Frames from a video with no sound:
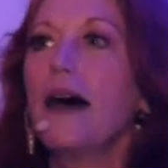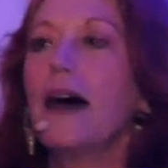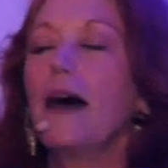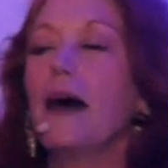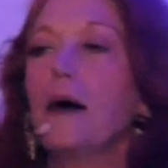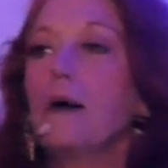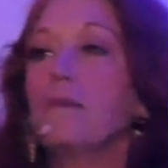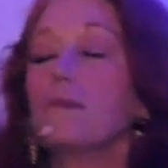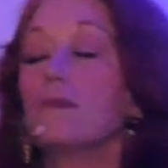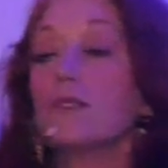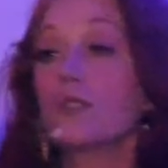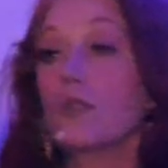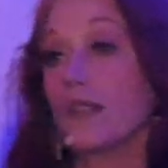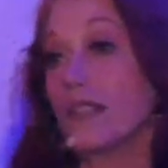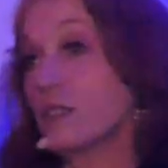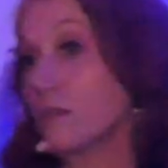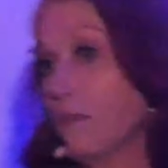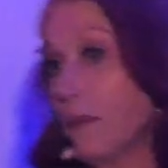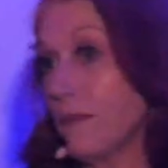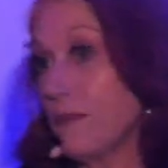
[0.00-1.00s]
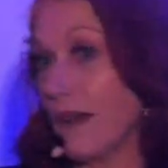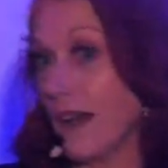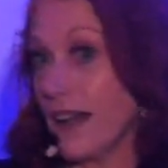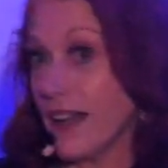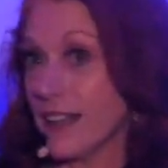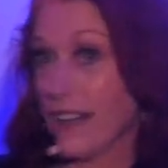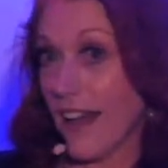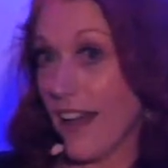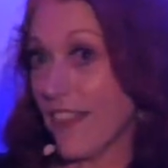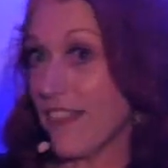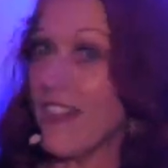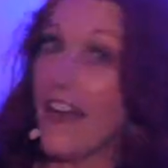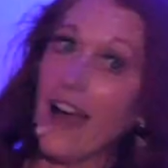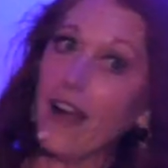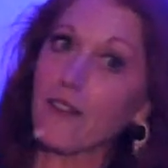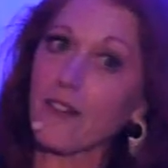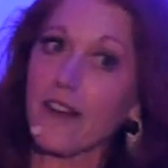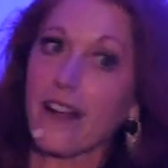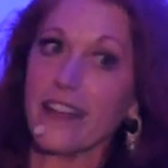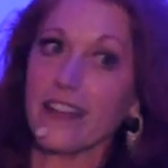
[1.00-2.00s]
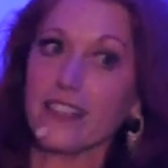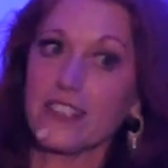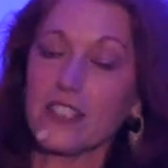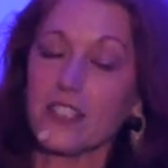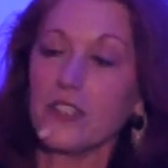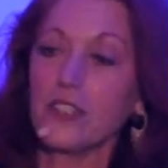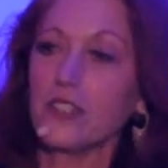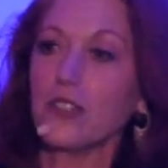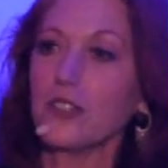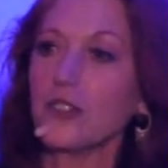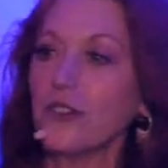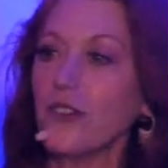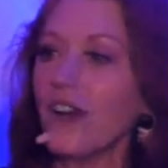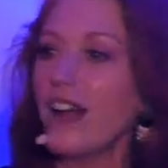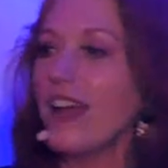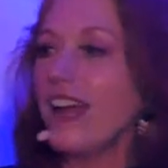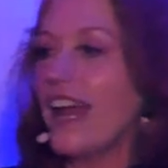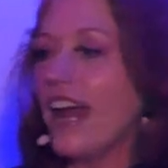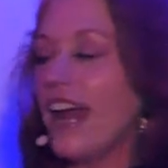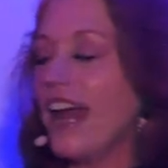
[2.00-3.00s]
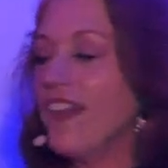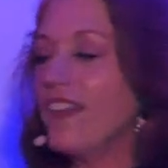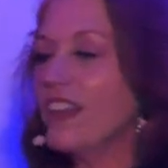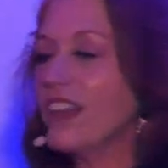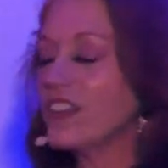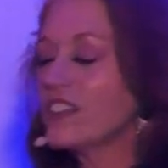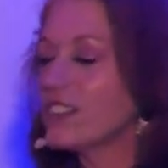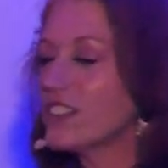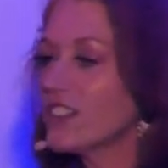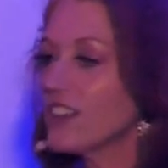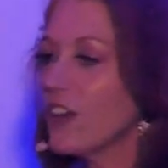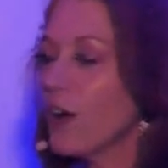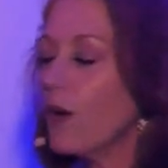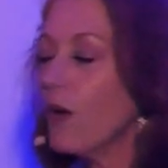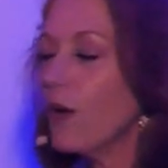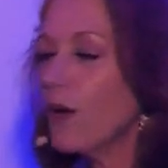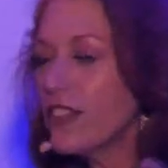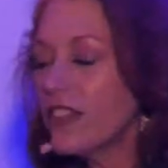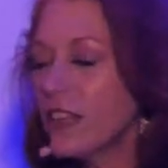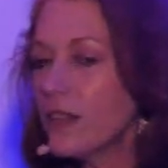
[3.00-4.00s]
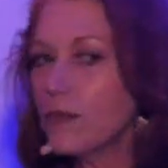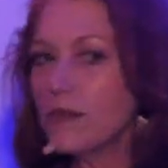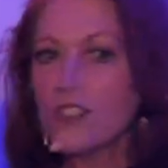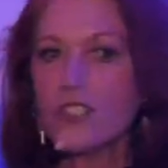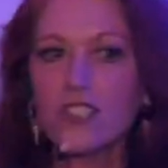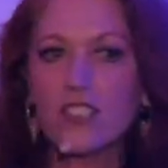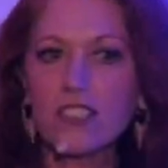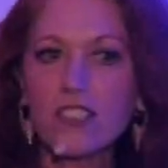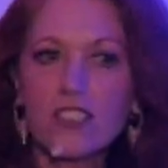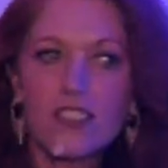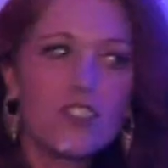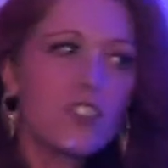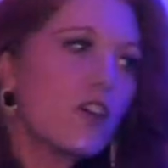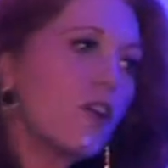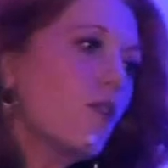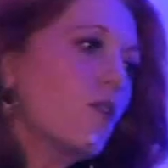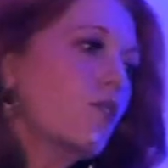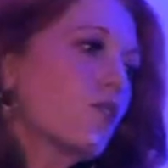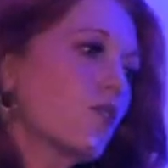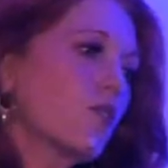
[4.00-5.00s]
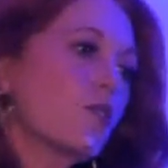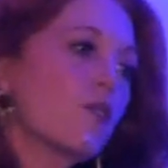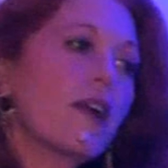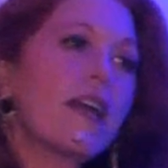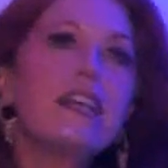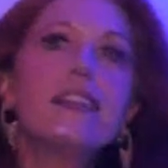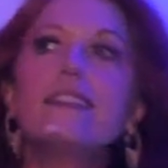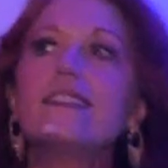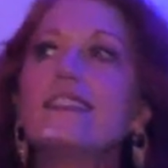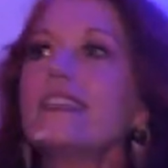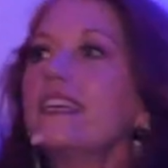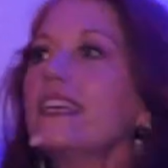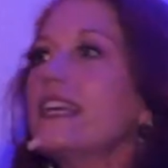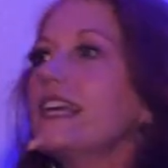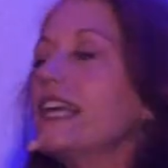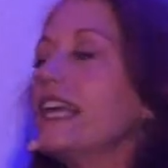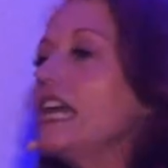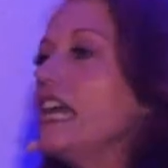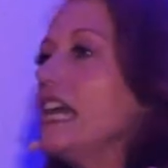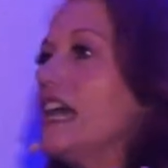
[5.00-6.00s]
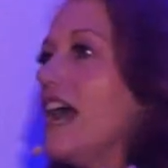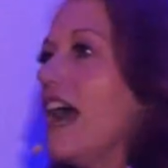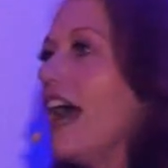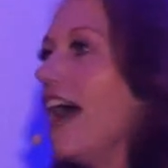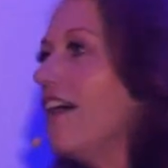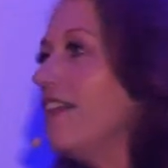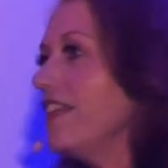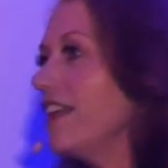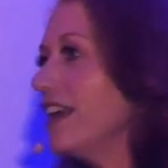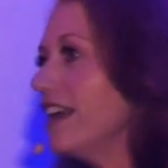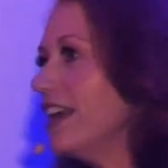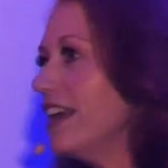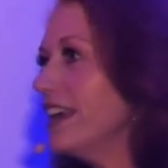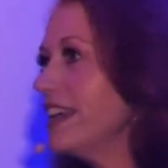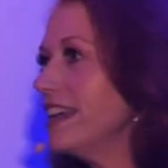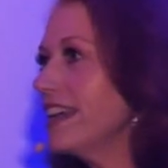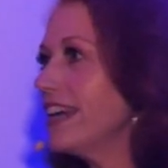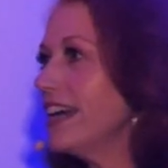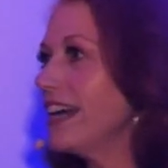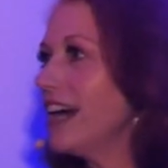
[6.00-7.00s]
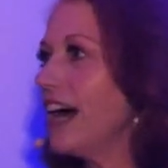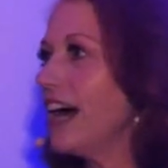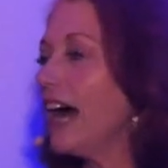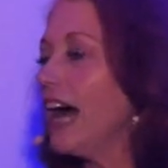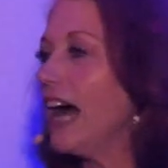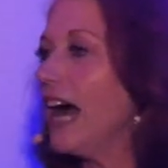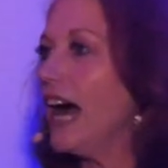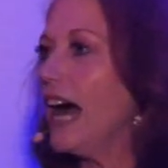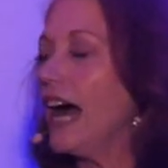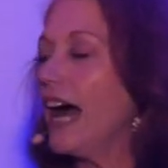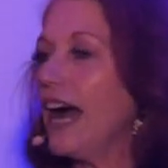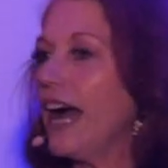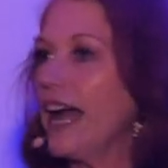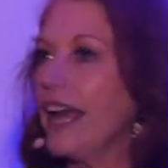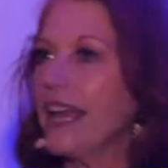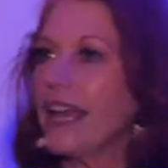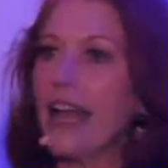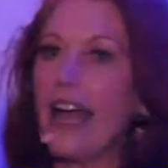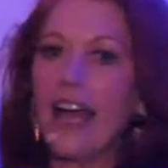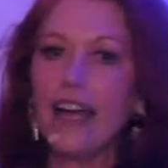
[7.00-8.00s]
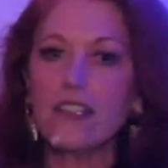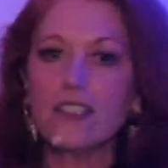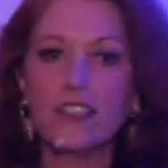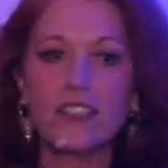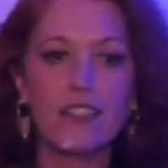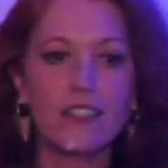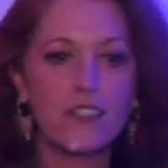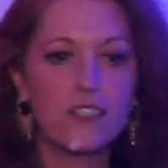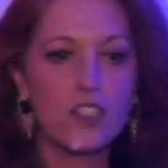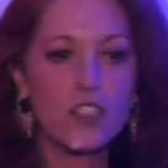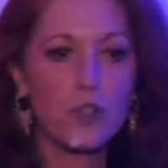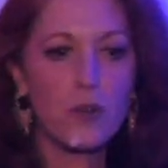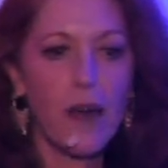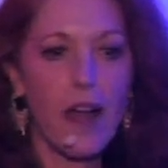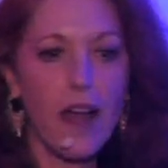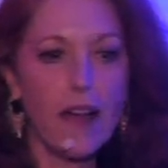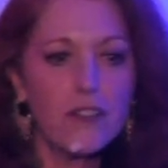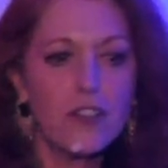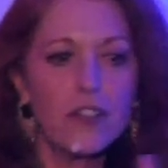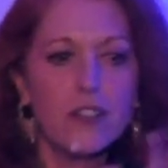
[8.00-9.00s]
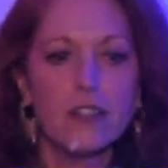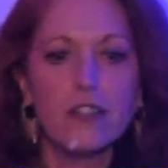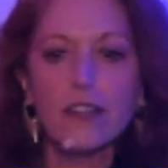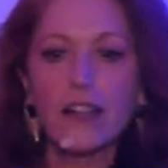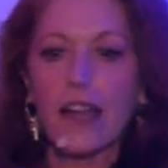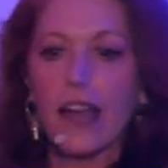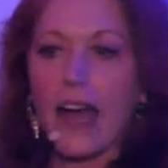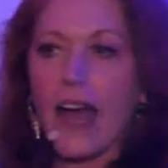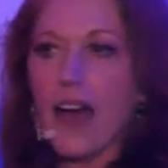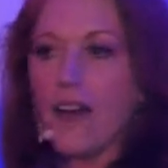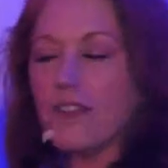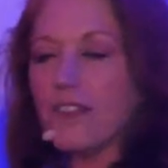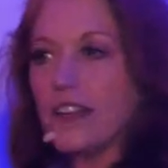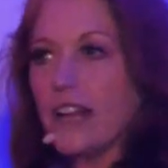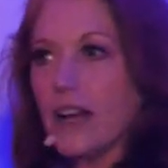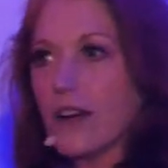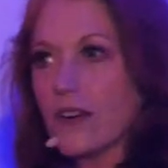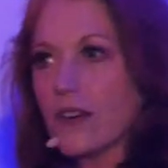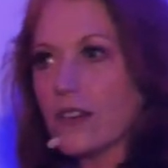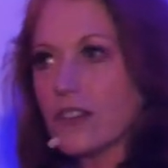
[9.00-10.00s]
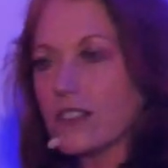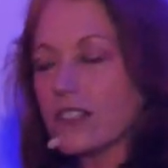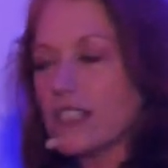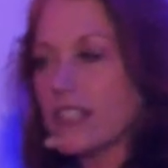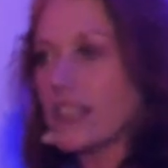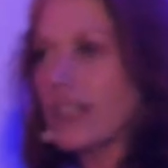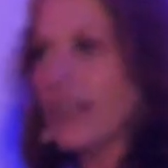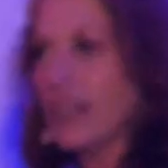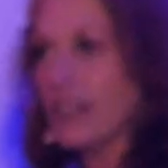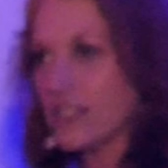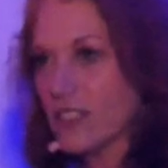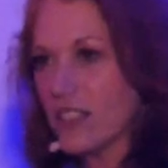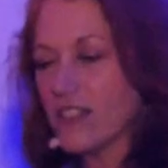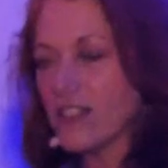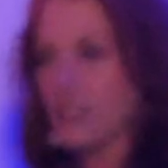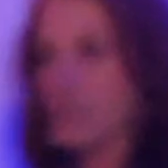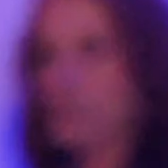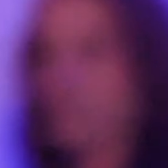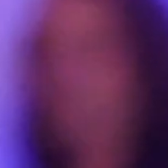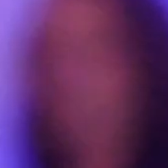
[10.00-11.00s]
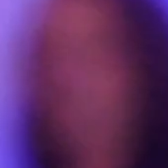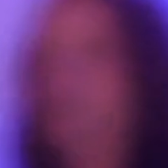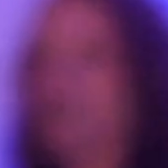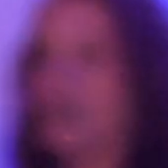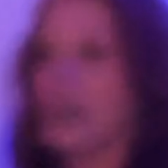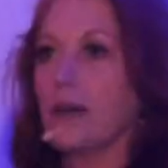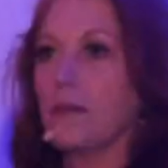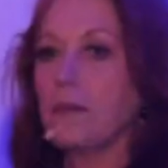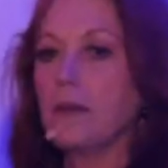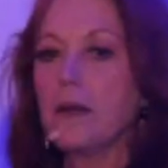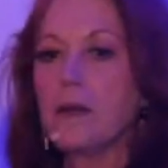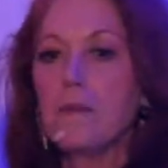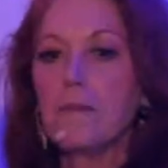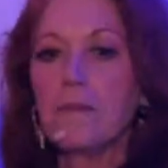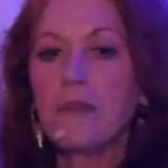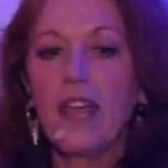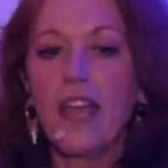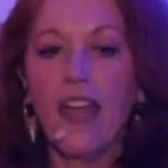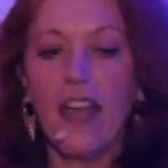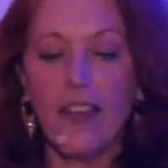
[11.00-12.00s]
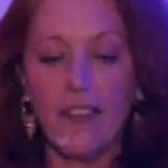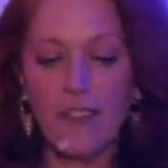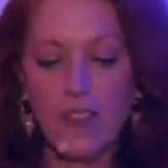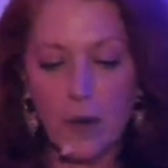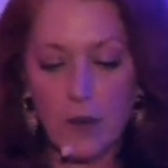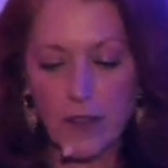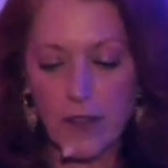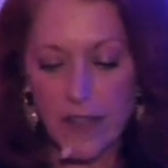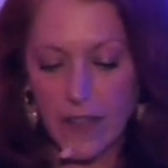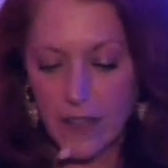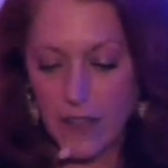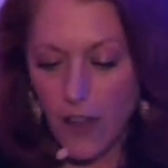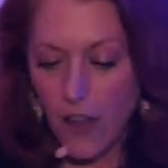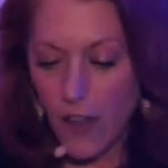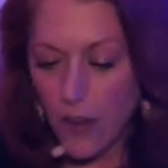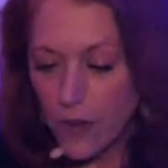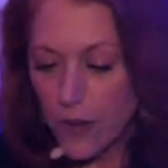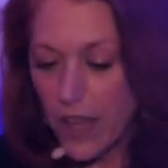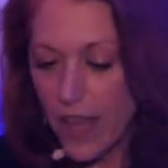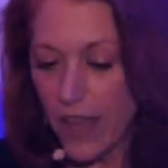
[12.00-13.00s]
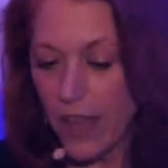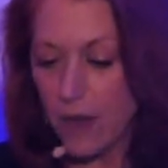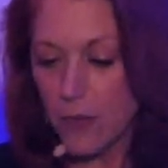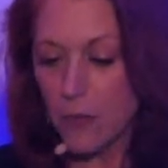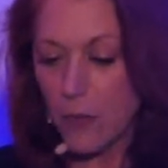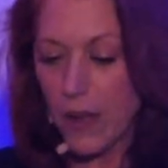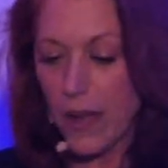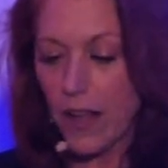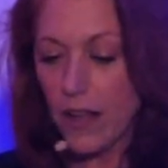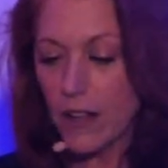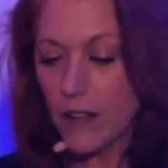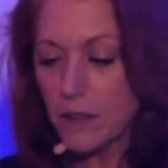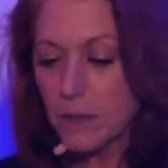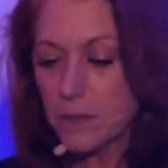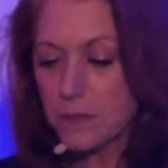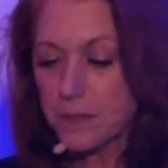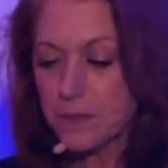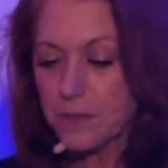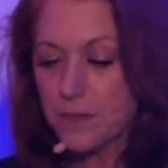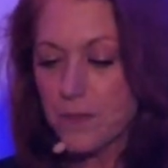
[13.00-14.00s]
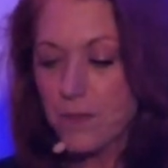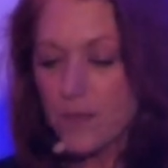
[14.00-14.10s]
Um, yeah. so I got that right too. And then the whole thing was just so crazy. And then I had to travel a half an hour to get to this job, and they were like, okay, well,